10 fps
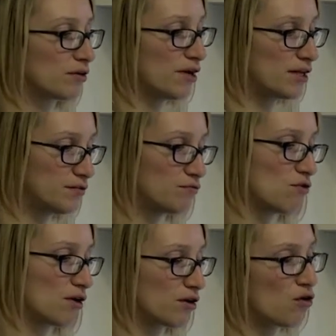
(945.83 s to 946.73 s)
creative
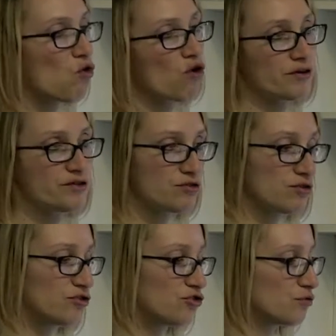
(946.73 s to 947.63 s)
work or
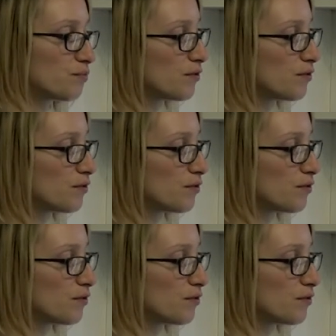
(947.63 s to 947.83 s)
research.